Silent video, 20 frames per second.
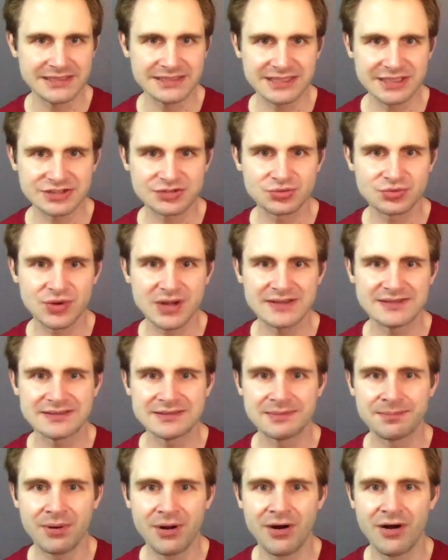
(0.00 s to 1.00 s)
does rest
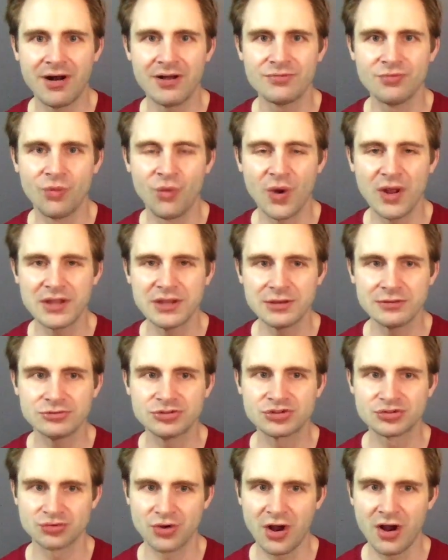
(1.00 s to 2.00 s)
upon what you
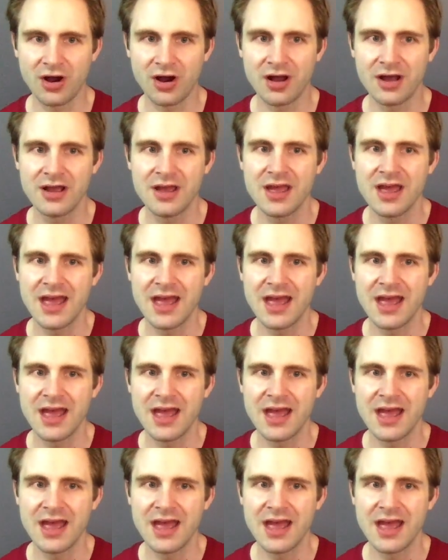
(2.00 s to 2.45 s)
draw